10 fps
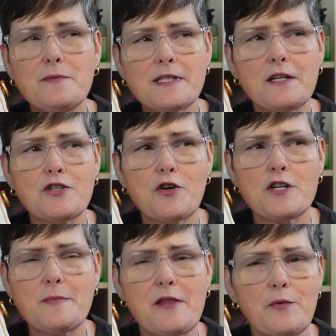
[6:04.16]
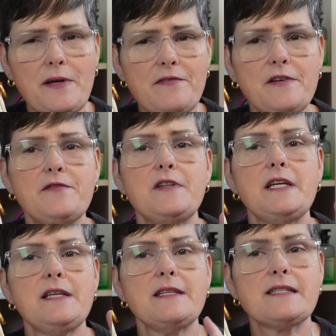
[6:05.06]
was going to charge me
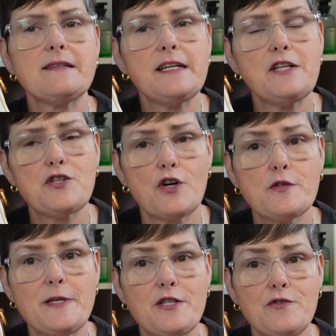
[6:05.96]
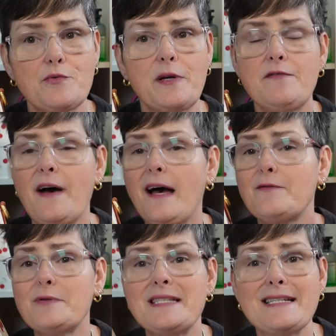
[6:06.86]
$350. This lady charged me $225. It
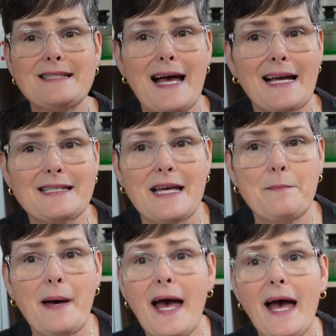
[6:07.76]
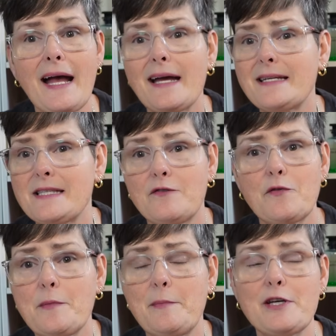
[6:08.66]
was the exact same bag. I could tell
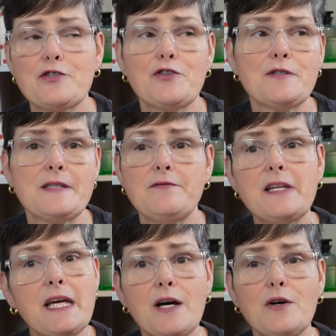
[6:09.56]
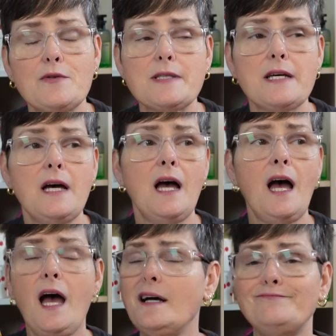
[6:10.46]
from the pictures and the videos.
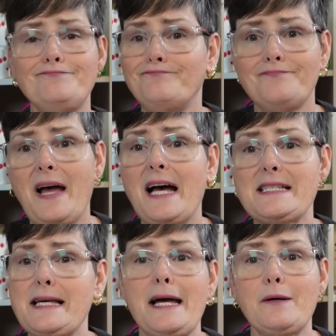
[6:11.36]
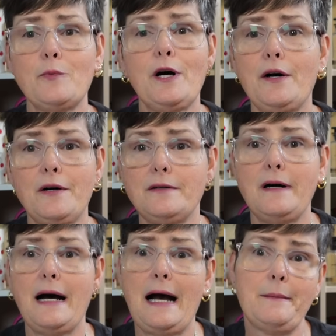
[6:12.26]
I was like, well,
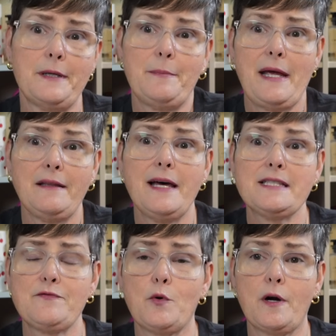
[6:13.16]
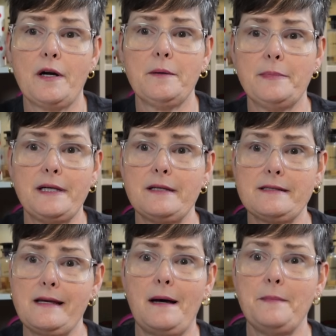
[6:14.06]
I'm going to pay less for it
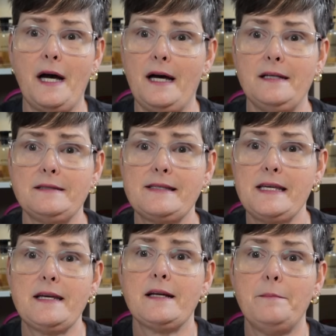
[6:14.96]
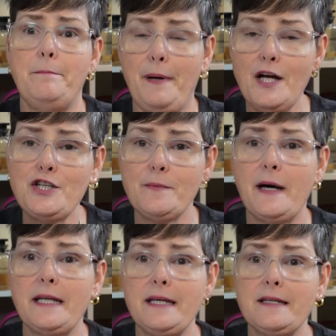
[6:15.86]
because I'm not sinking a bunch of
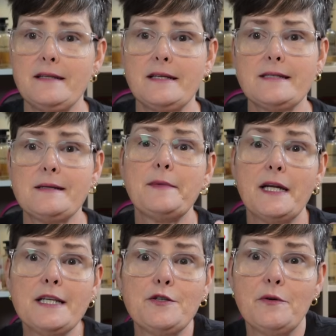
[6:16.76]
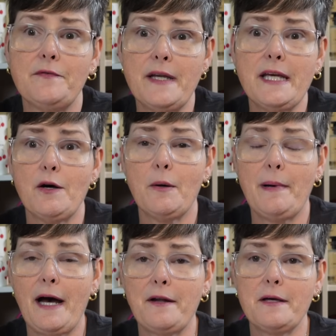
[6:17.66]
money into this. I'm going to do a video
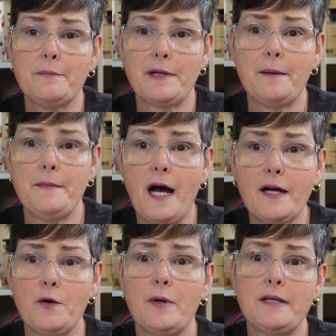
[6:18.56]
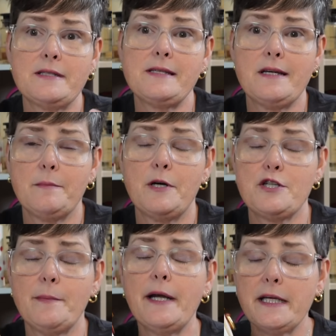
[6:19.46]
about it, but I'm not going to sink a bunch
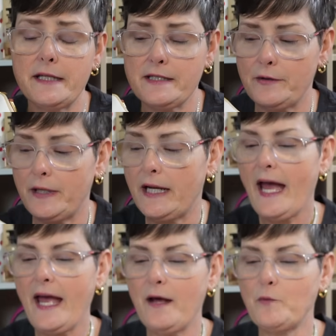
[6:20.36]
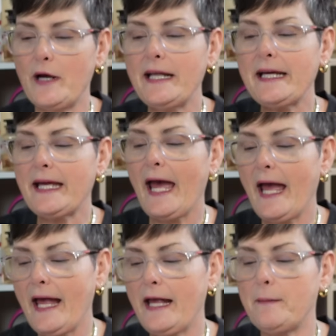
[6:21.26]
of money into it. And when it
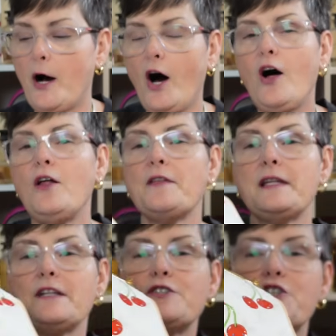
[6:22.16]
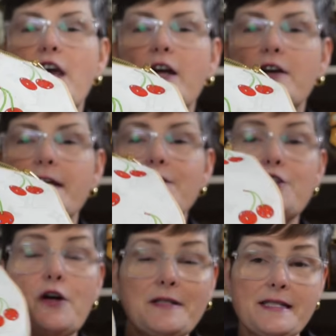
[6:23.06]
came, all the little cherries,
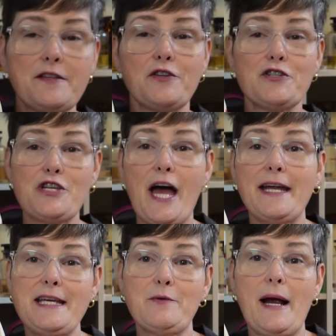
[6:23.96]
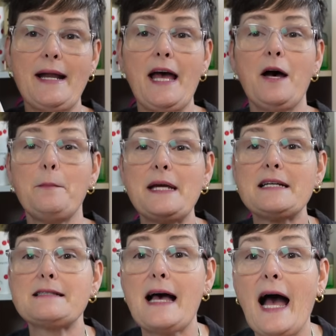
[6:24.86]
you notice that they're shiny right now
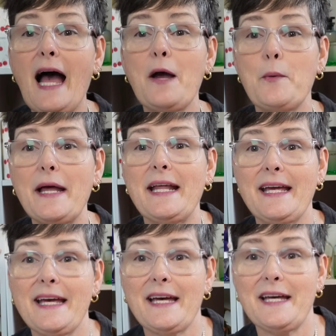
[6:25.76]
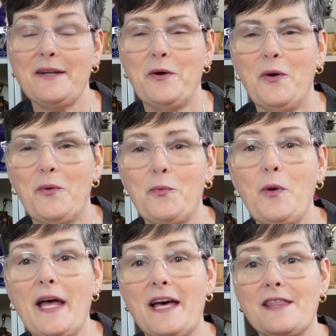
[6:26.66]
because I went in
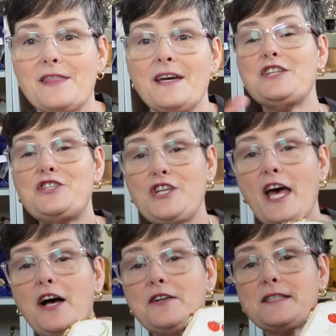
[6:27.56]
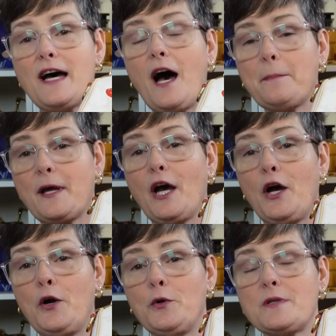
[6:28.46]
with gel top
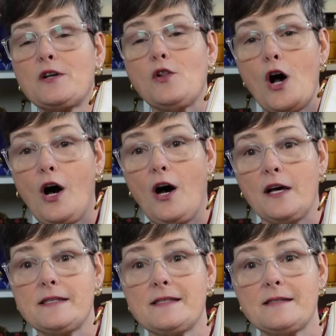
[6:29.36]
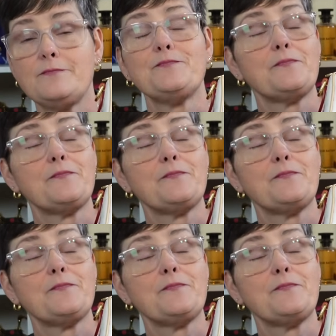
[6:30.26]
coat gloss.